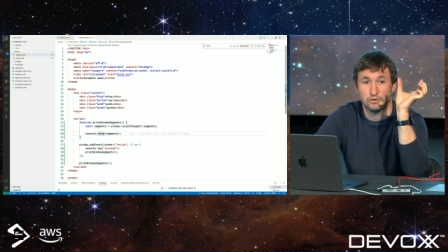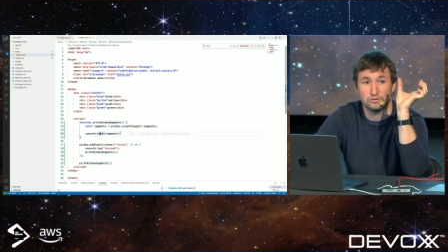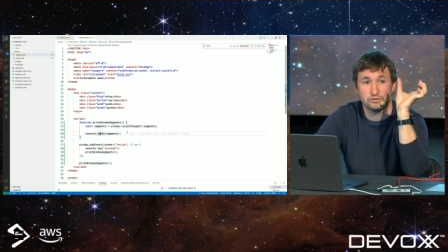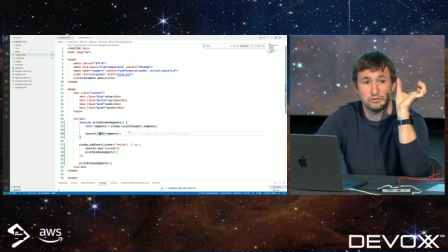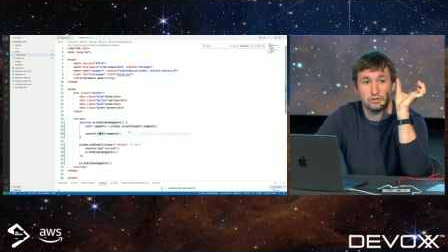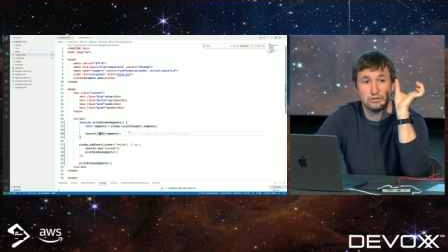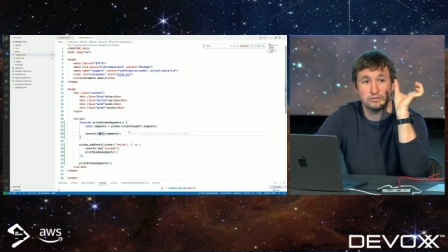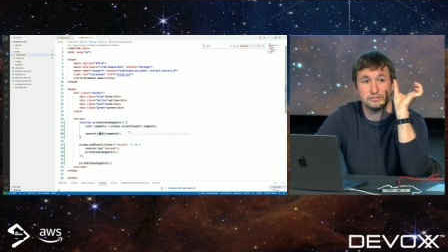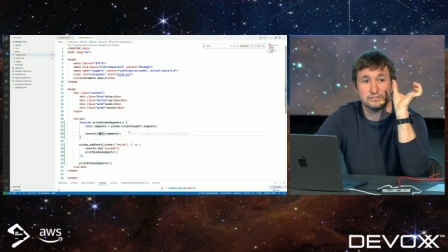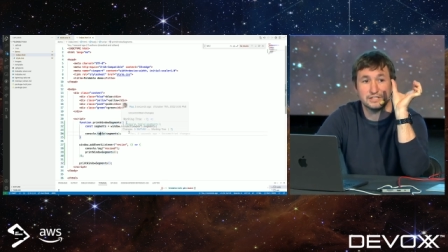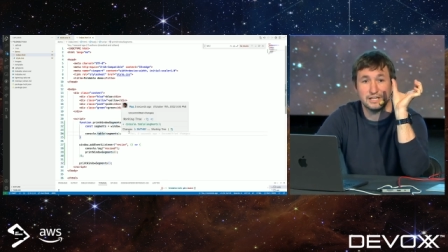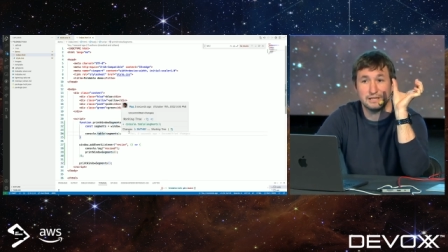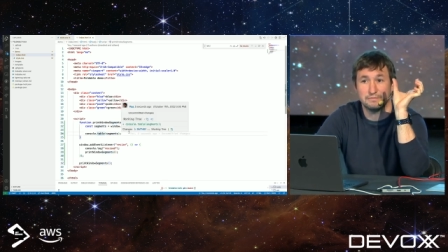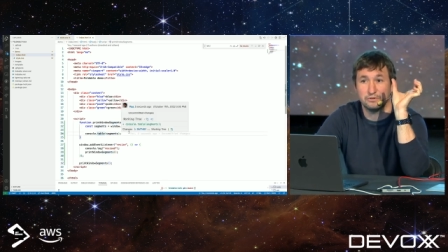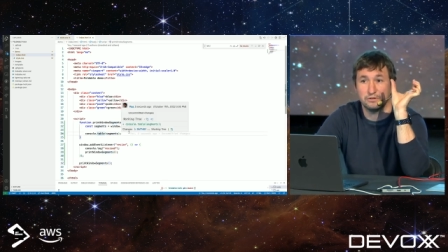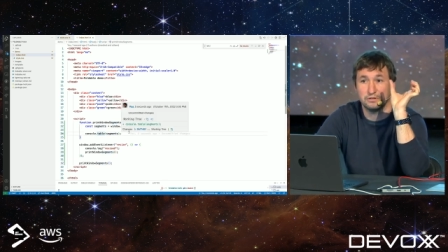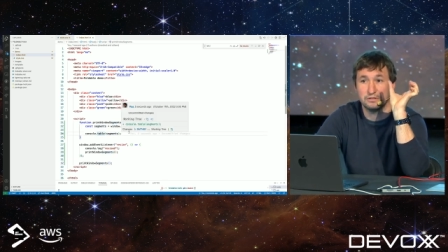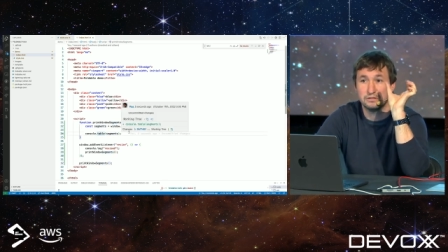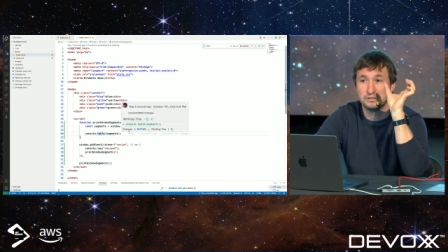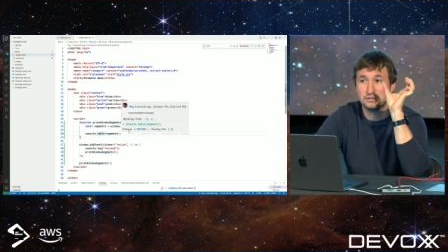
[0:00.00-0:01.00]
Console on
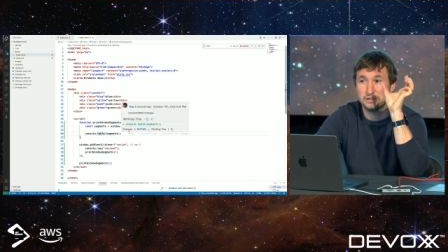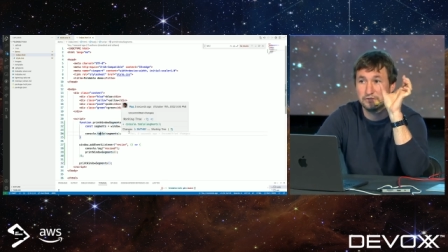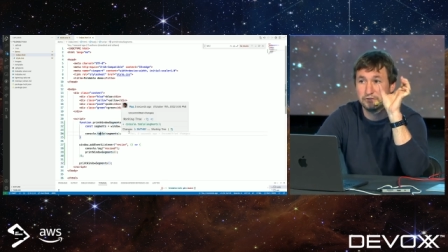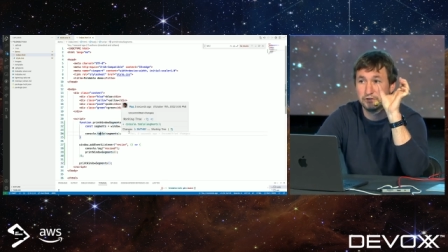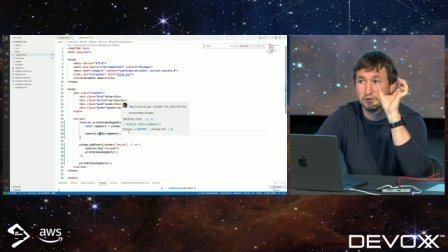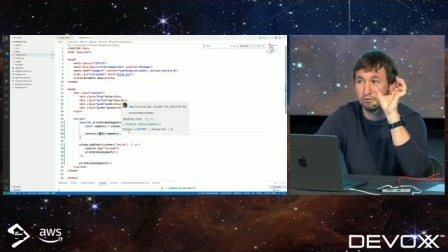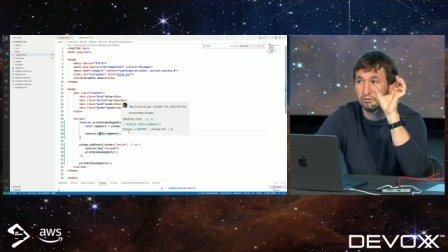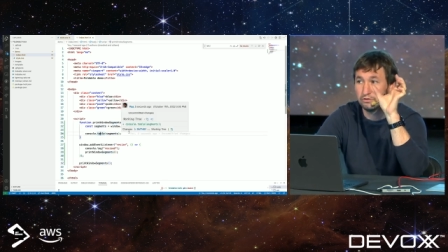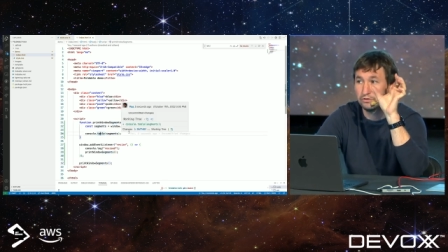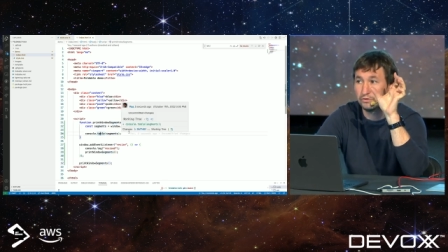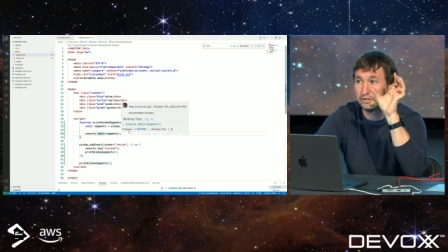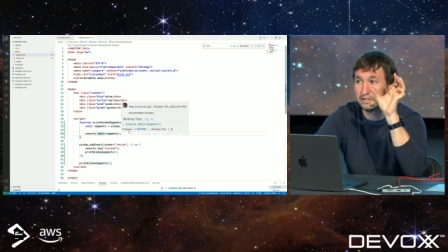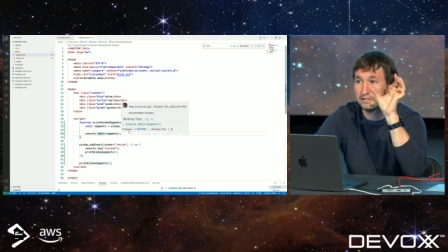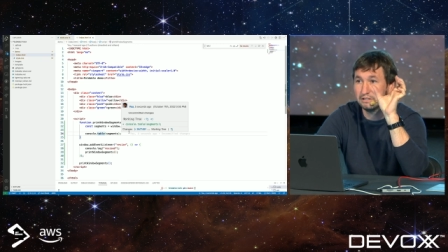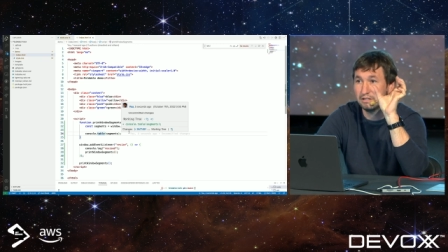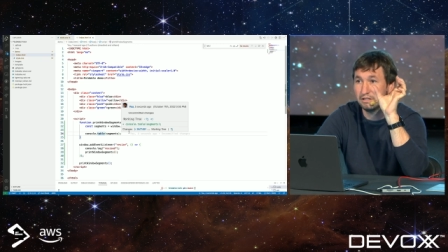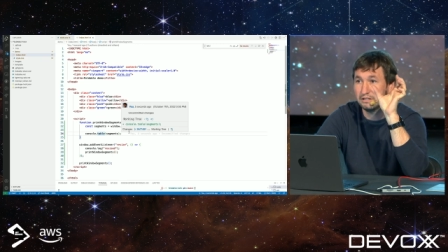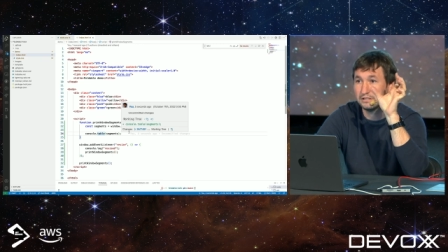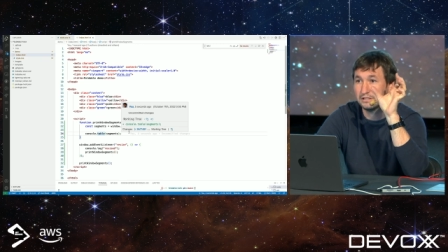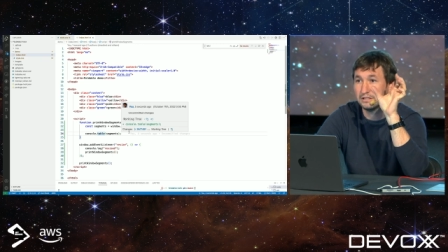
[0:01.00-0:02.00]
table, if you don't know what
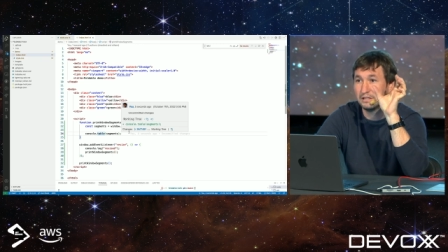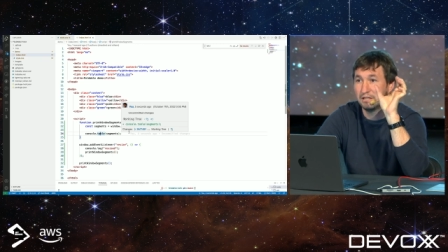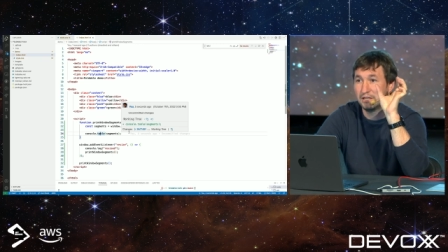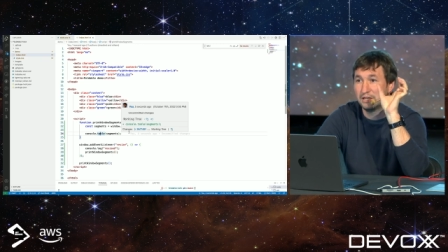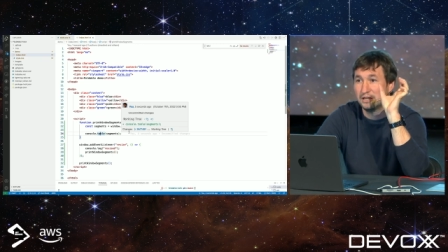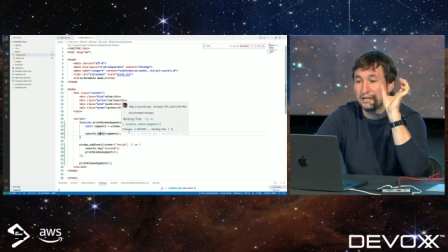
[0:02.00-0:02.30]
it does,